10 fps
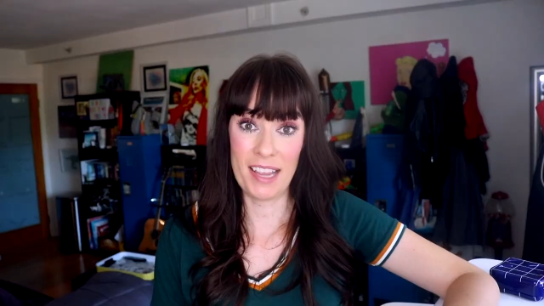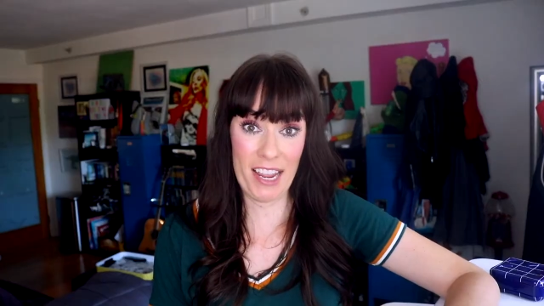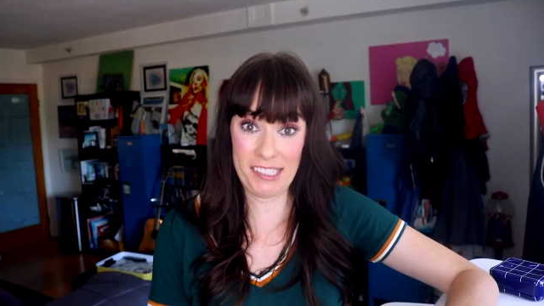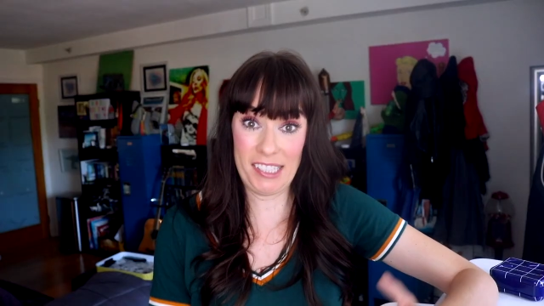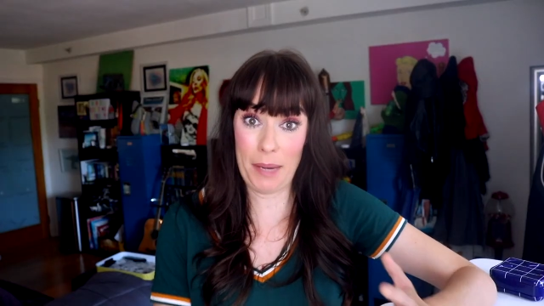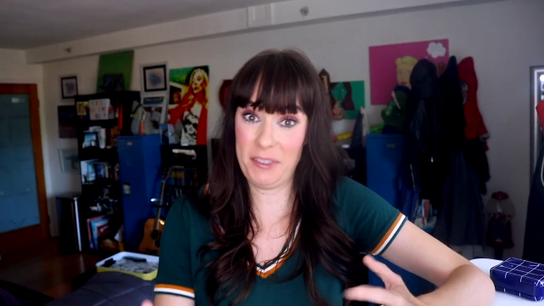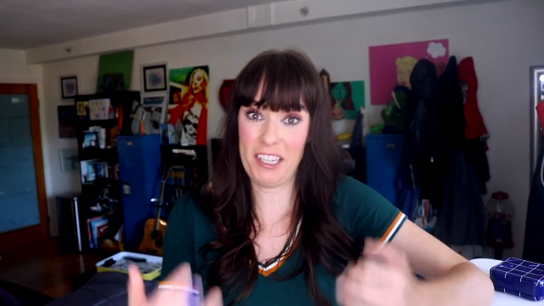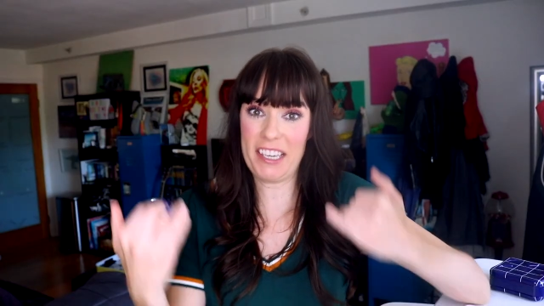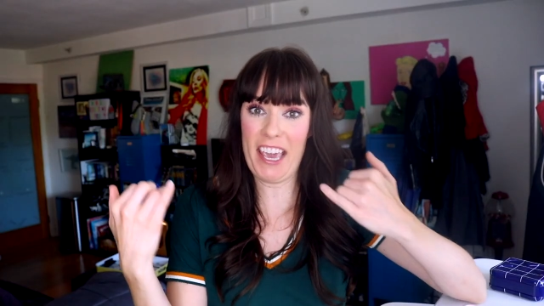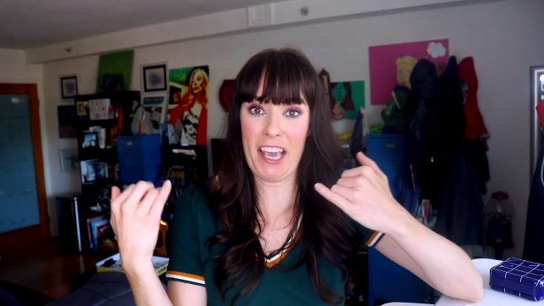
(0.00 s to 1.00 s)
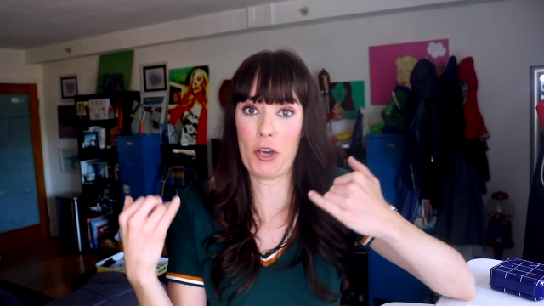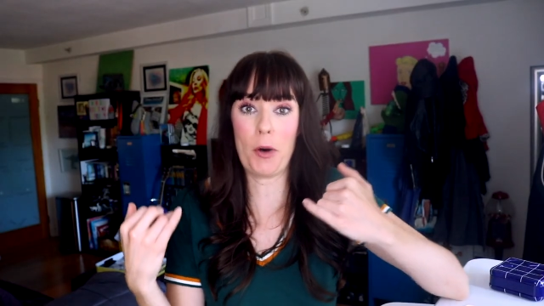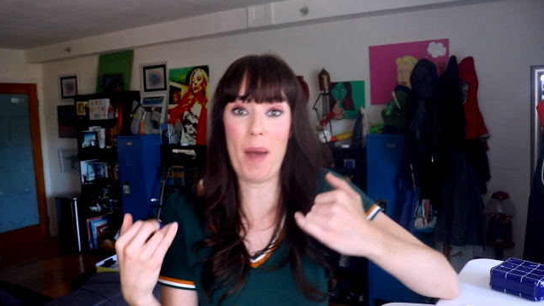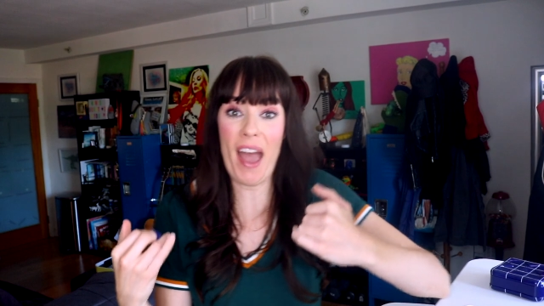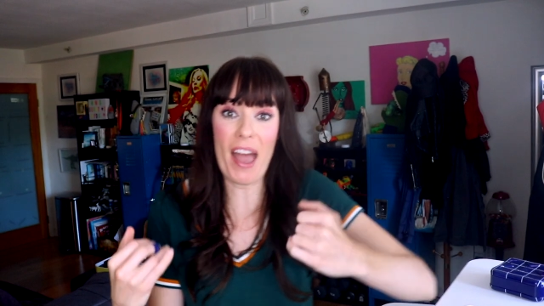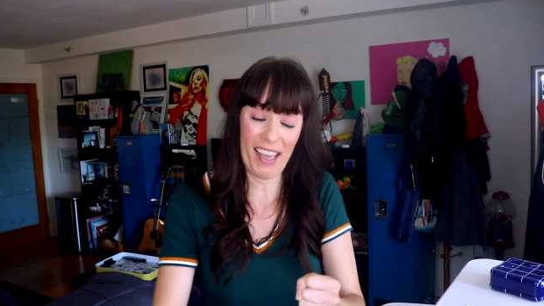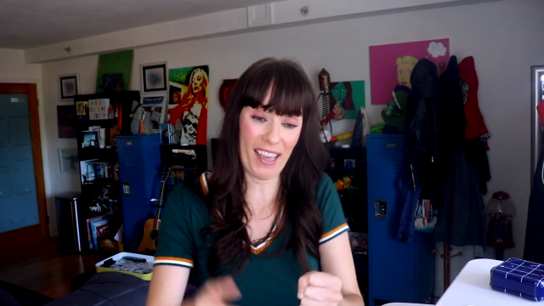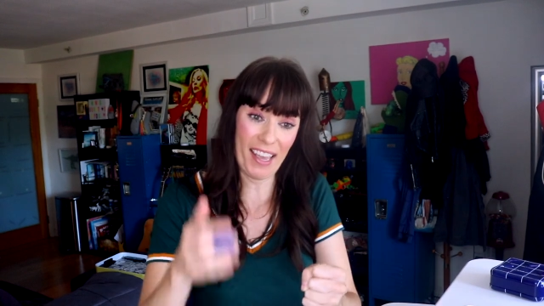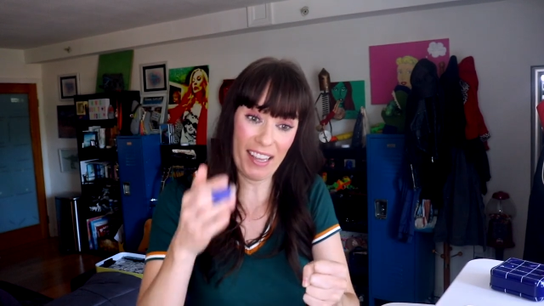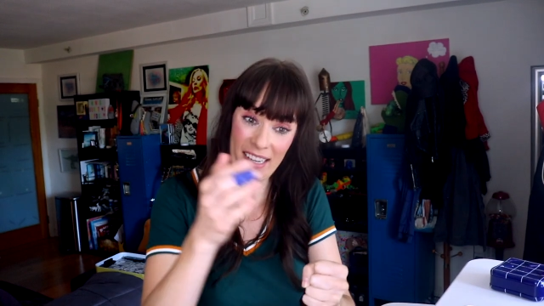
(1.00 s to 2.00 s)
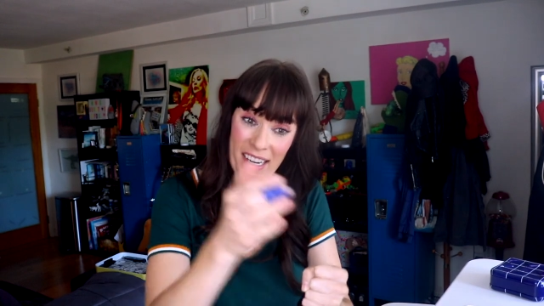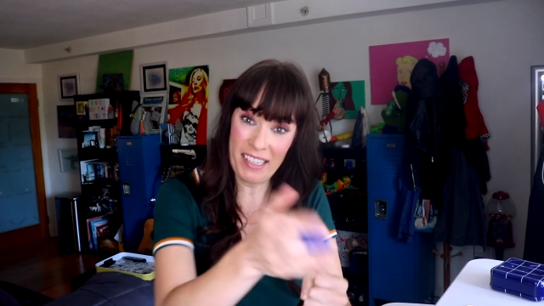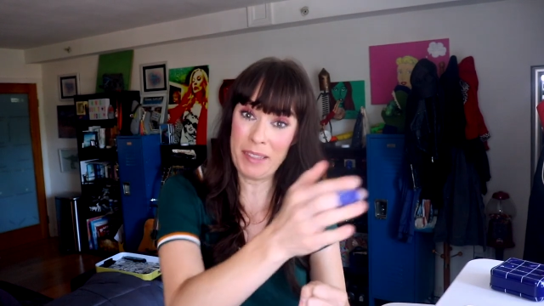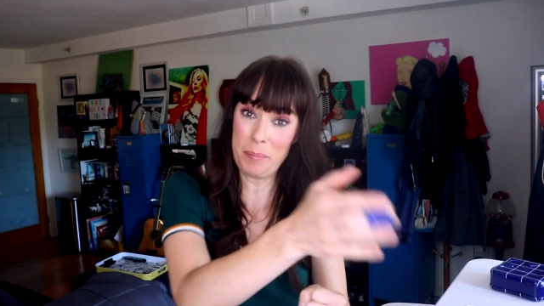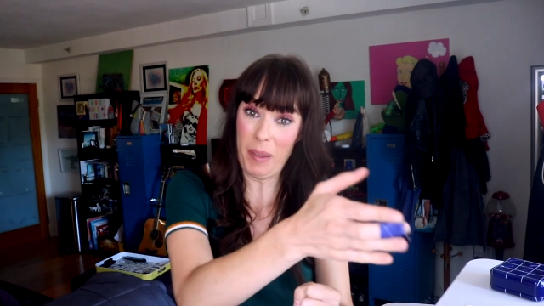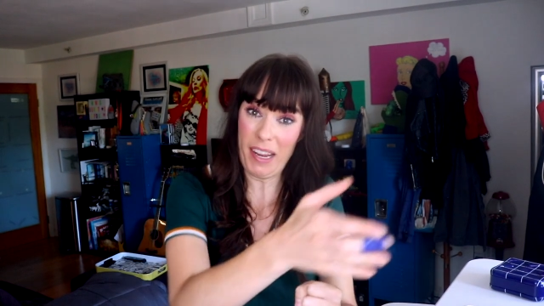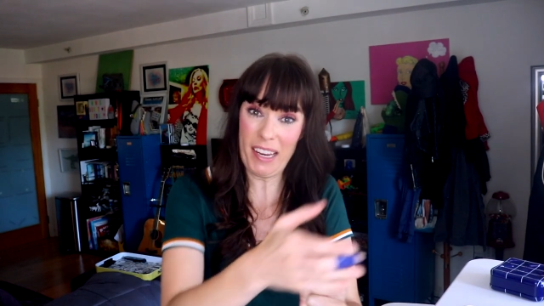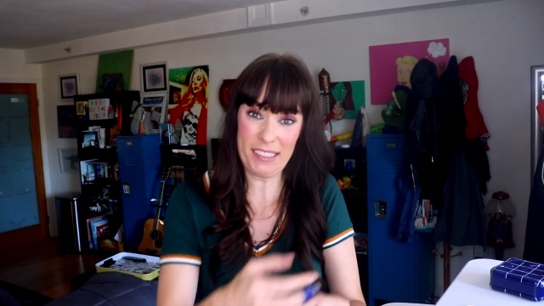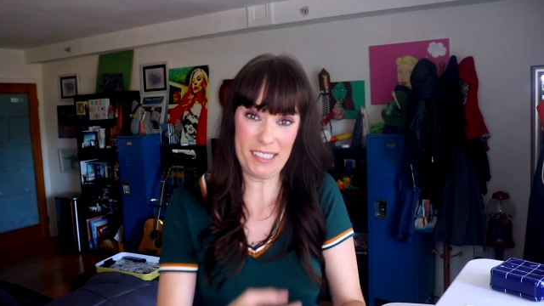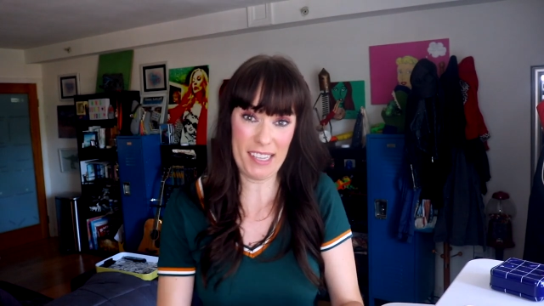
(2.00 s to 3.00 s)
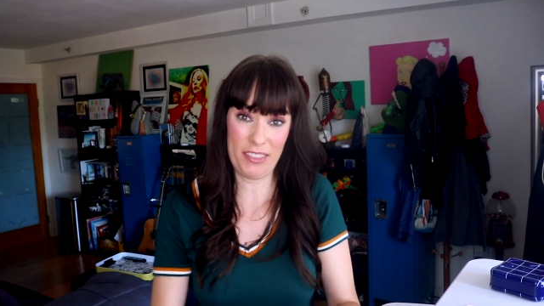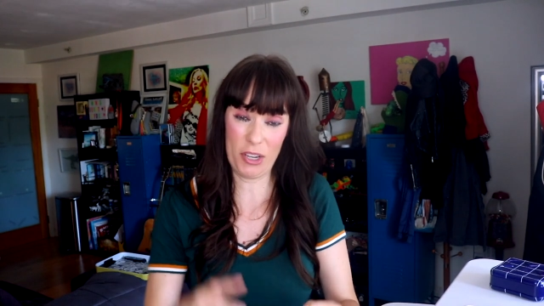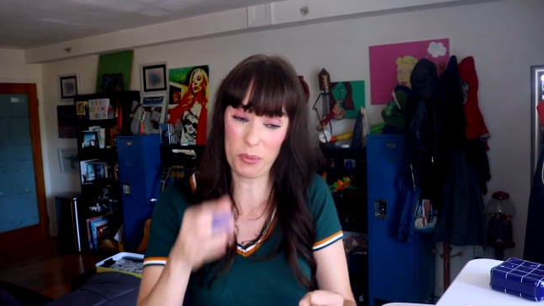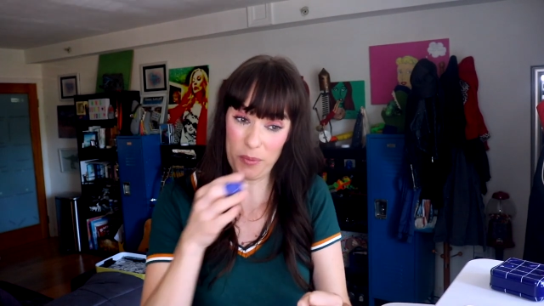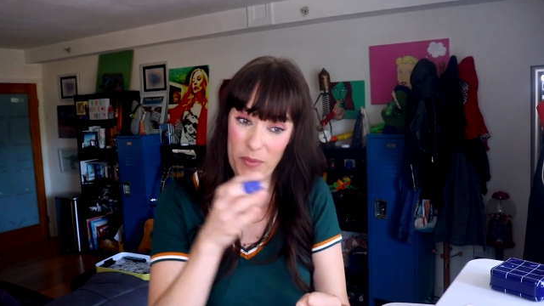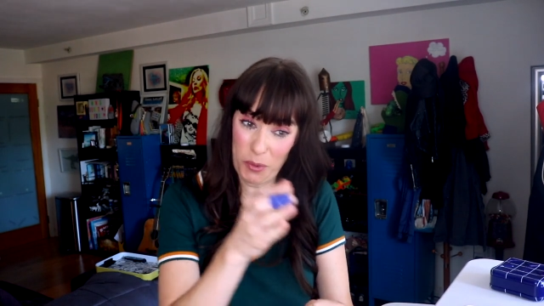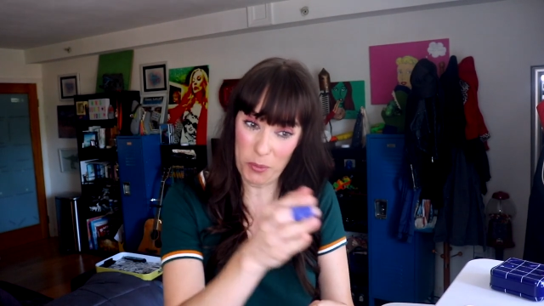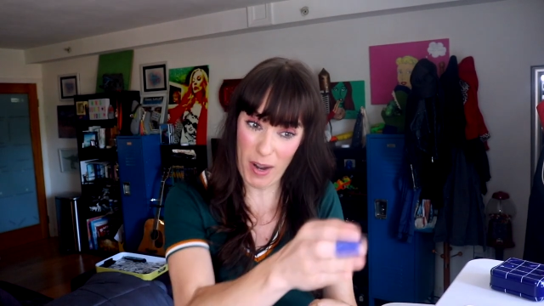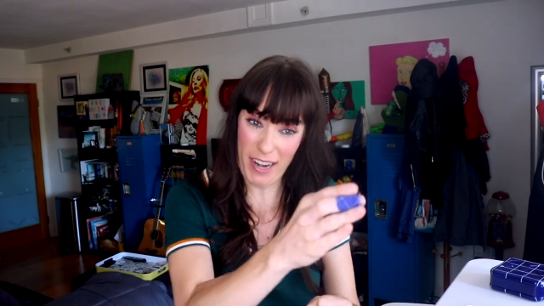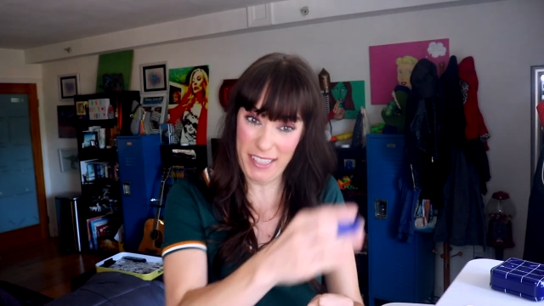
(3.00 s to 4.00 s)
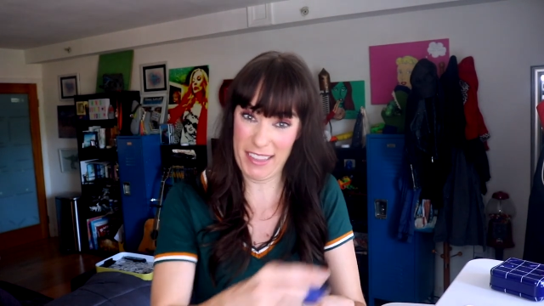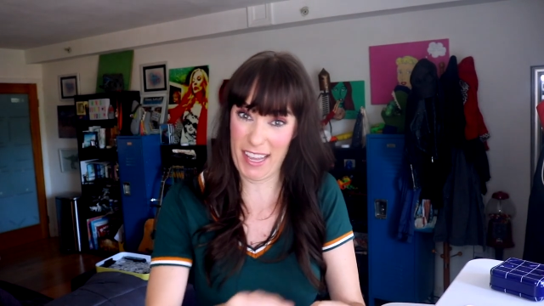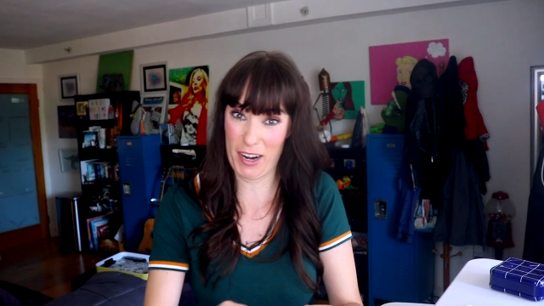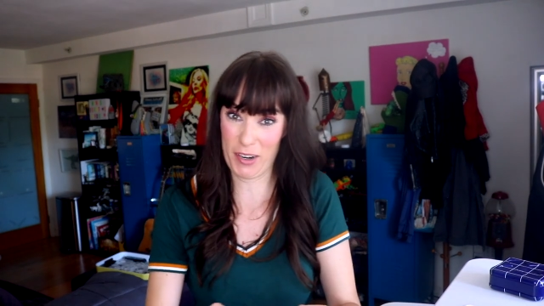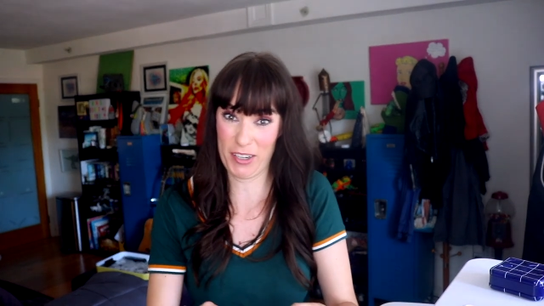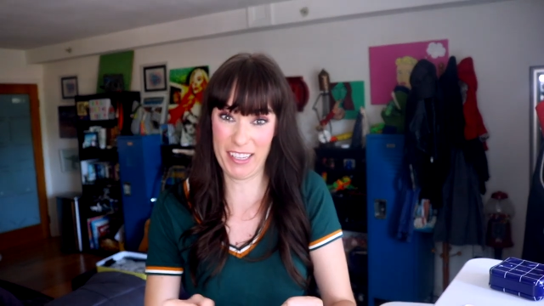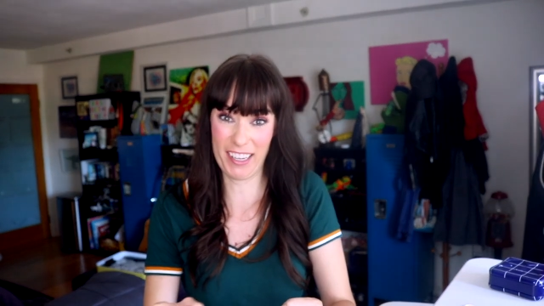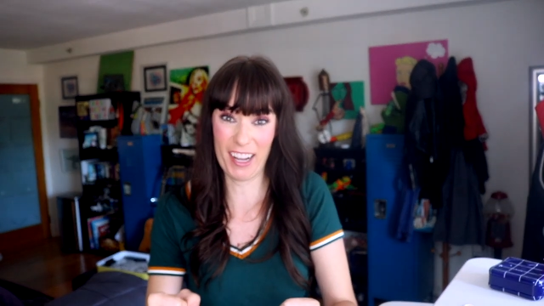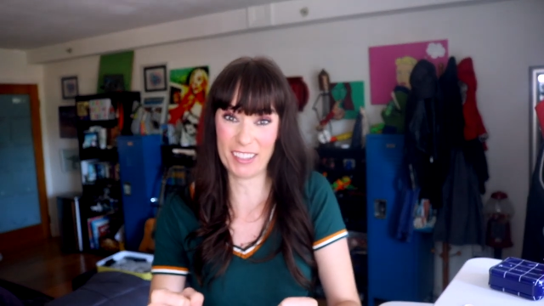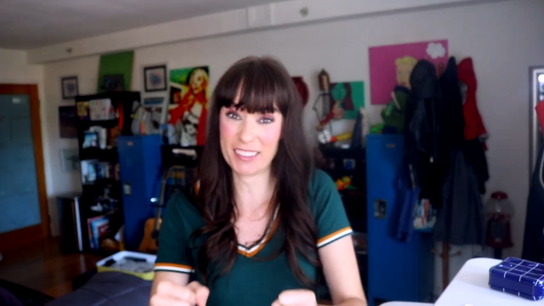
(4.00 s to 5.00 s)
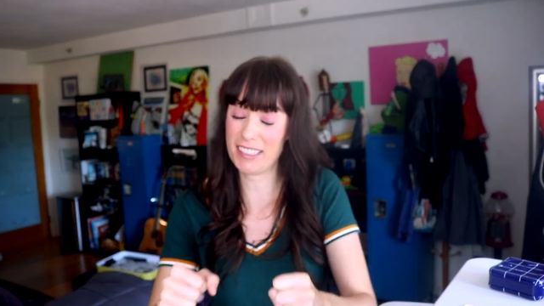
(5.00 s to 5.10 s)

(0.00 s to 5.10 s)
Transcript: Except you can't go back. I, I mean the beans, and they're they're right there, you know.